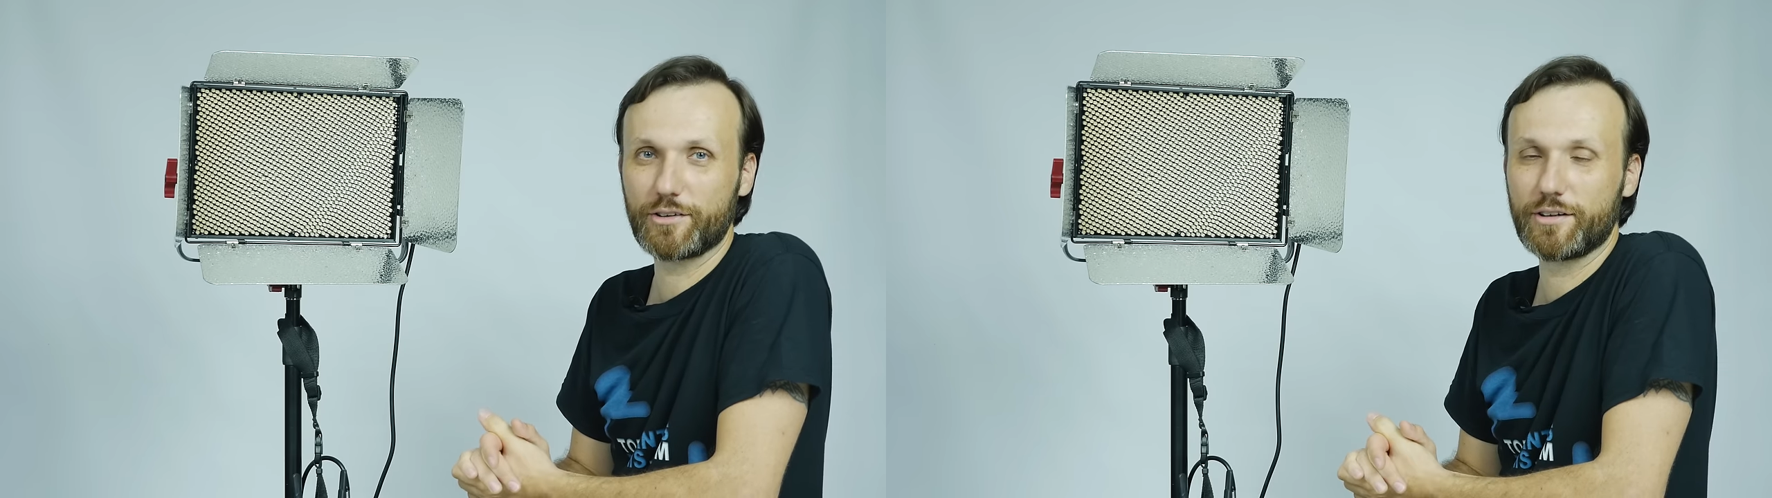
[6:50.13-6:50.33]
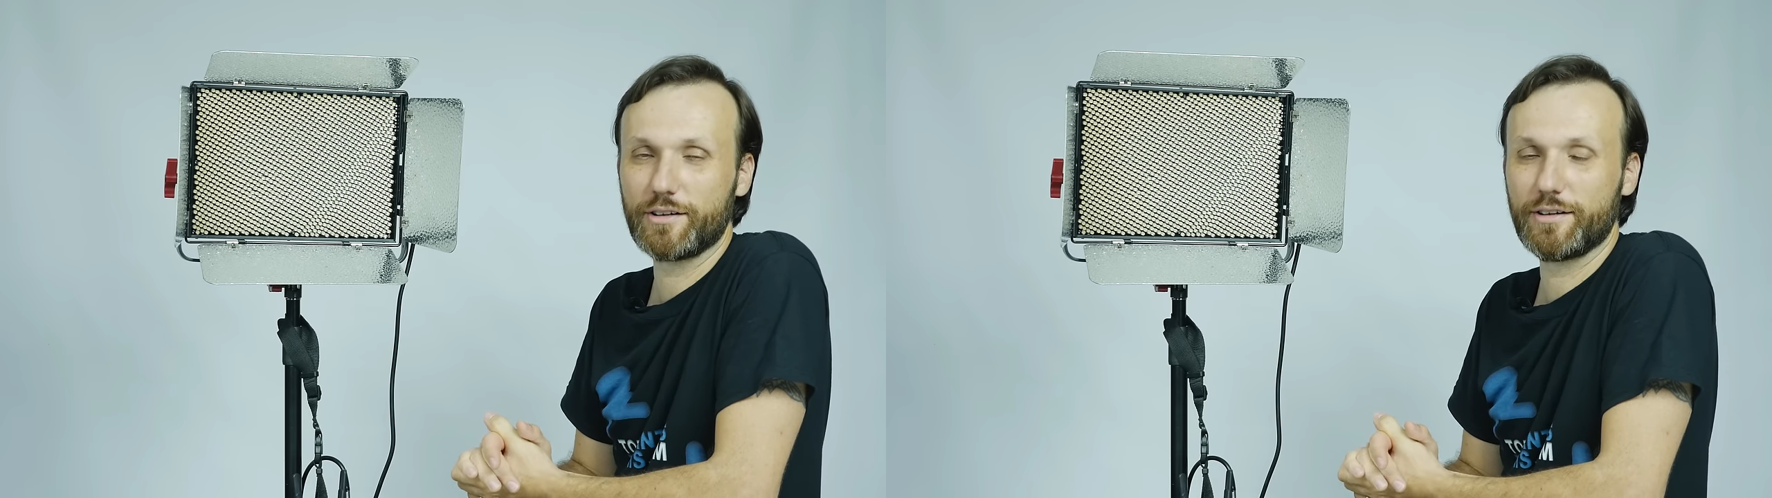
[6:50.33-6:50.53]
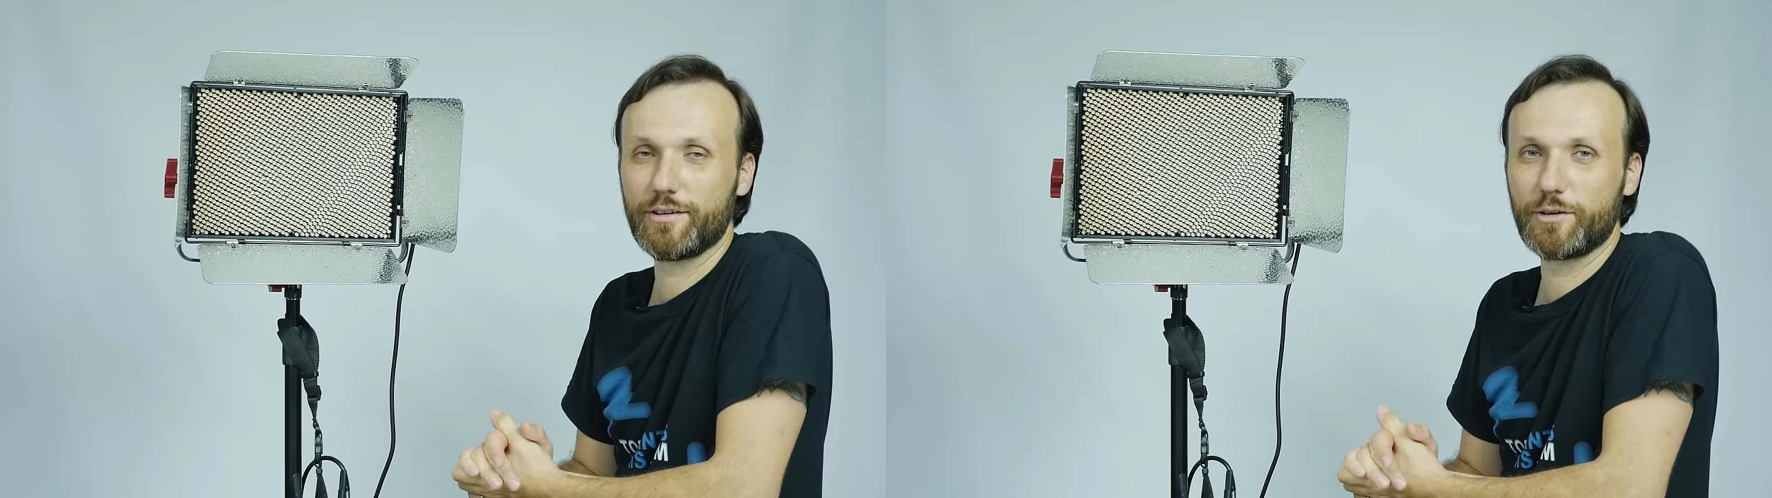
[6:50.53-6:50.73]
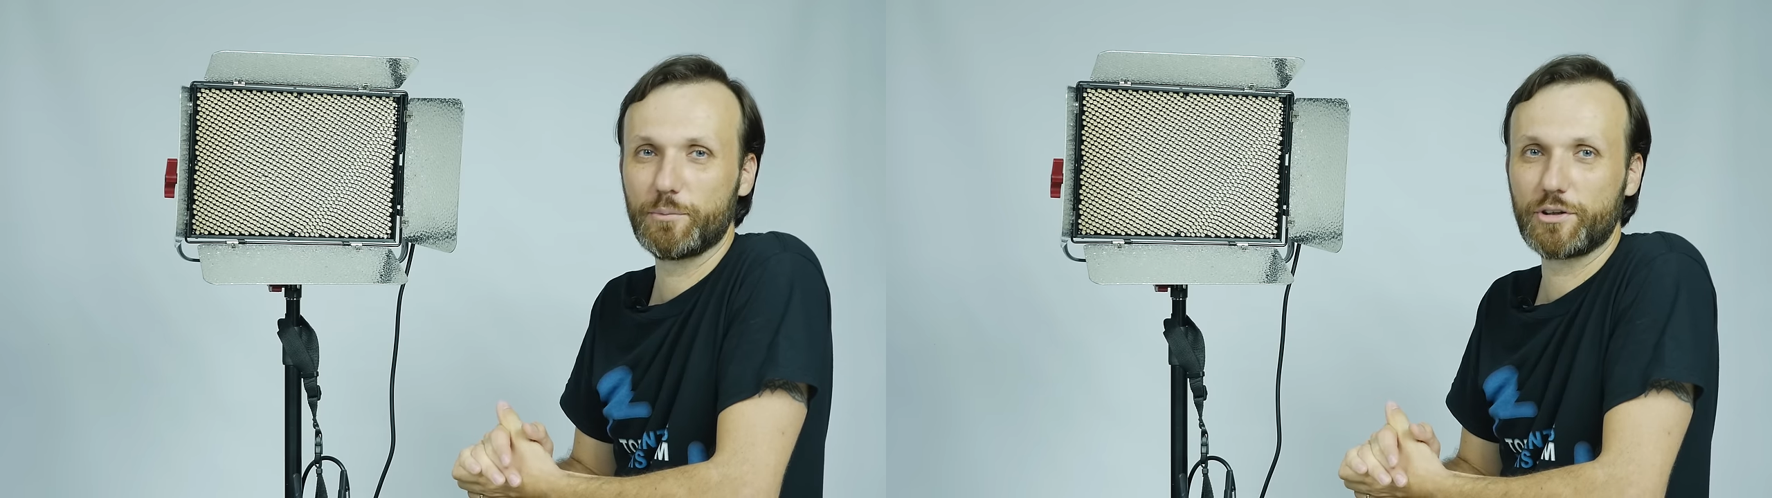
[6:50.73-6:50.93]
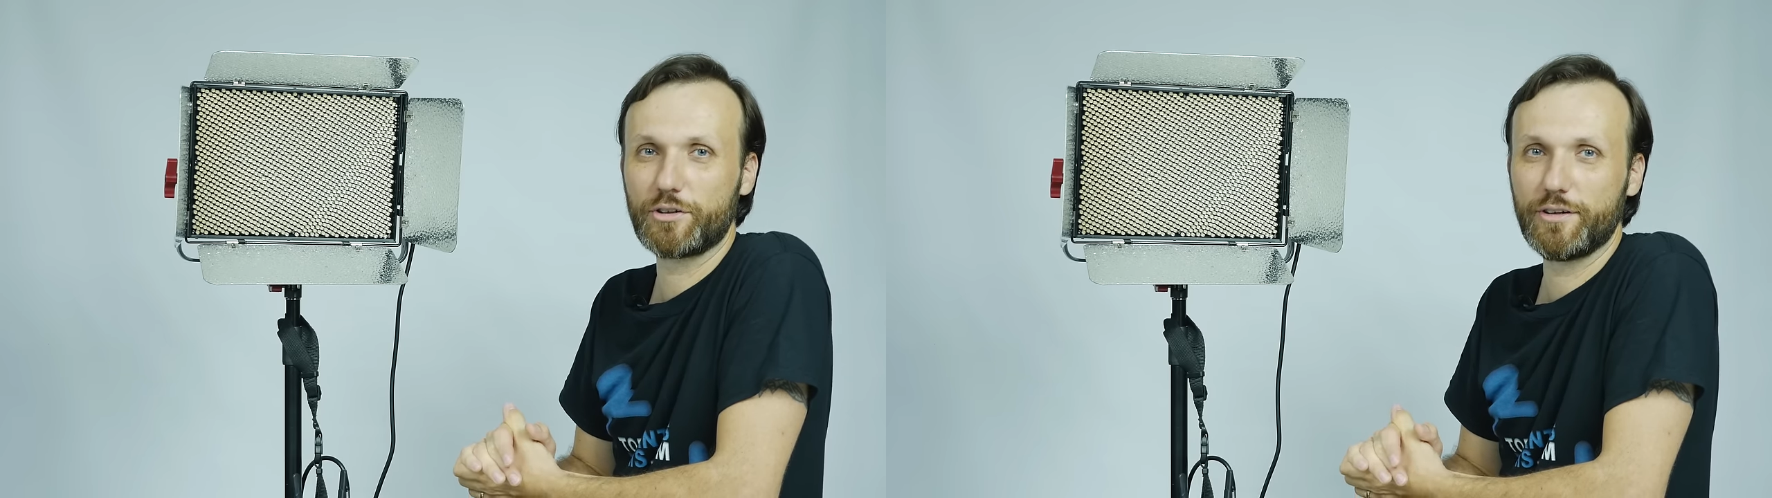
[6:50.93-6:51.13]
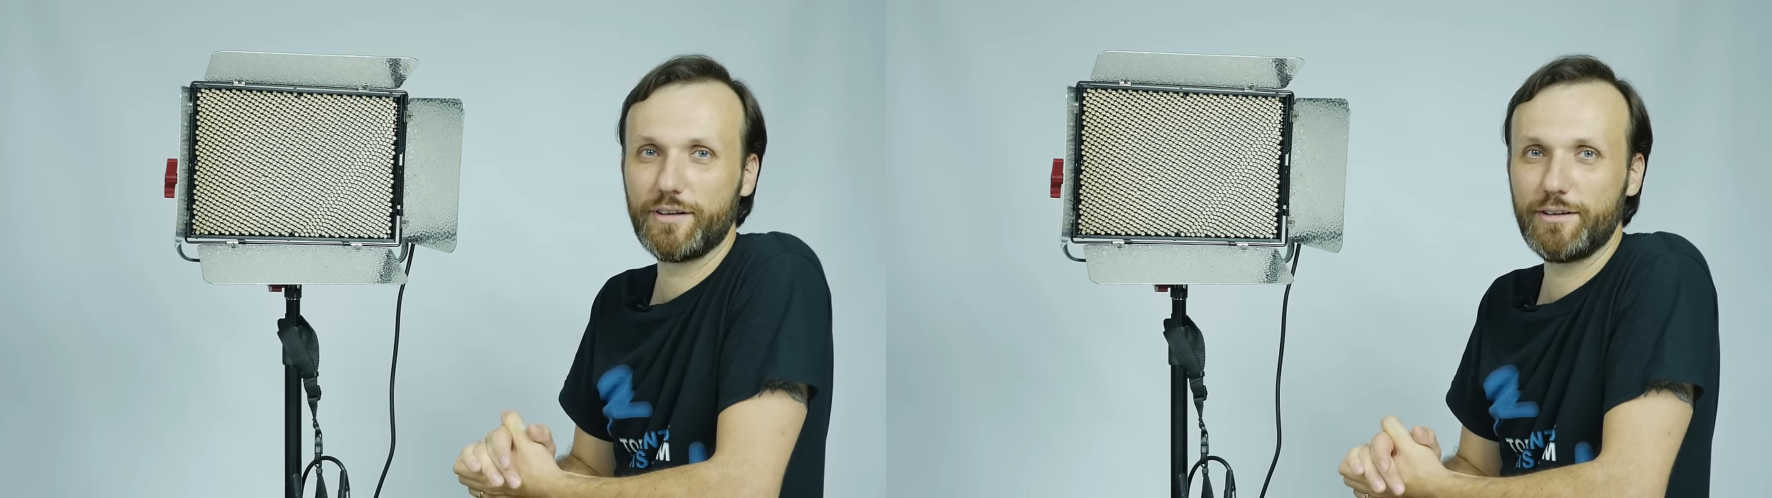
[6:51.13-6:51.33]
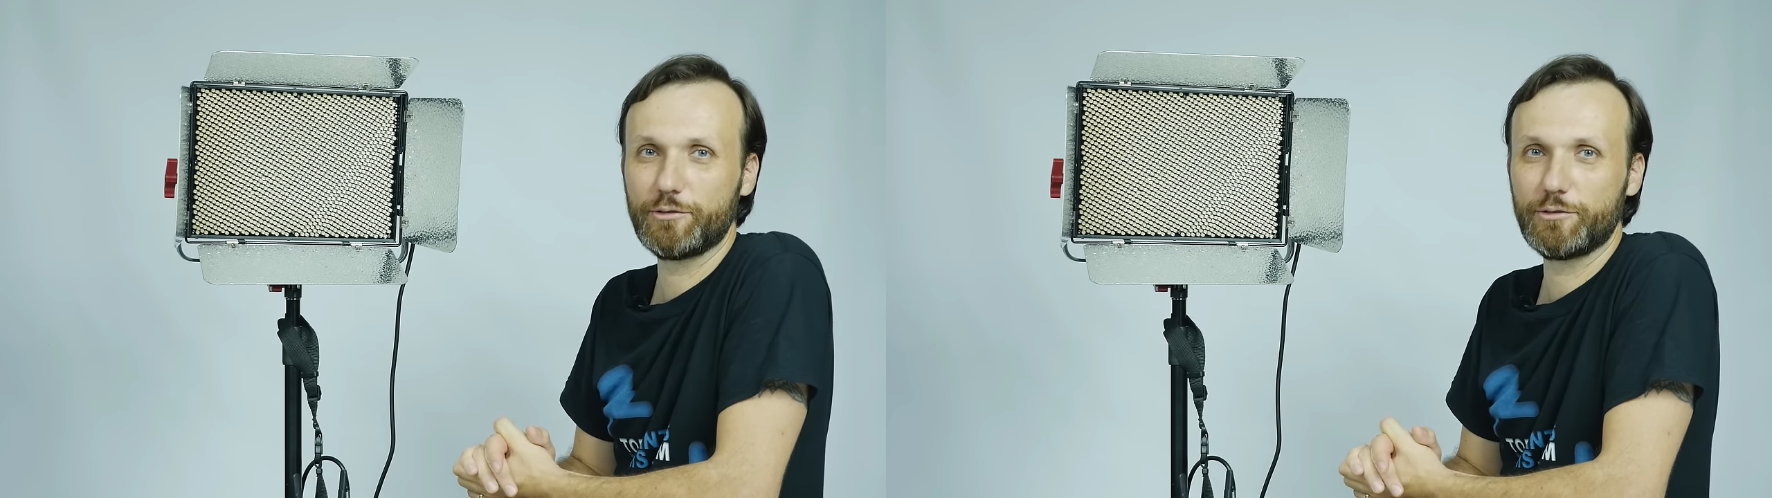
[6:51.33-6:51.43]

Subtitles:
her maternity